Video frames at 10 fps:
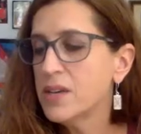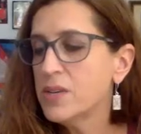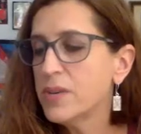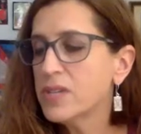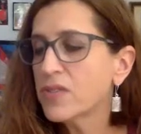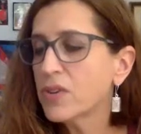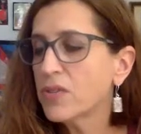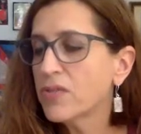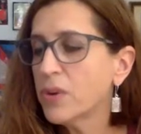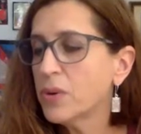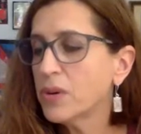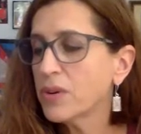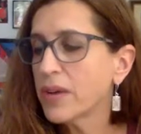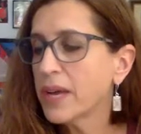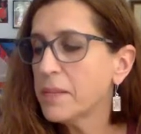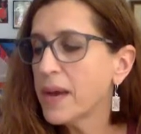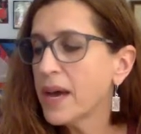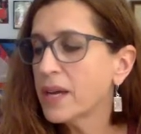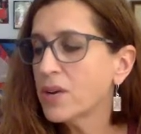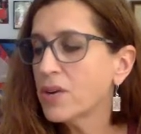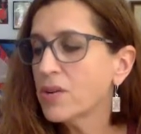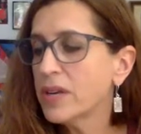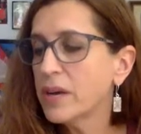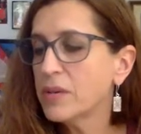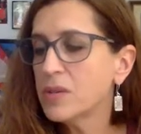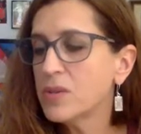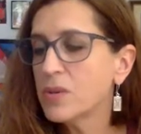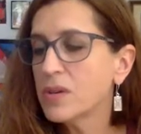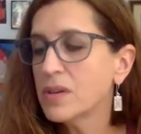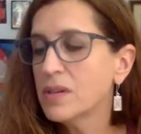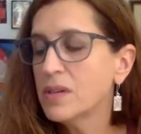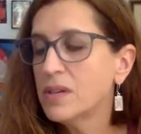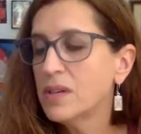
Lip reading: She reached for her phone in her handbag and hurried out the door.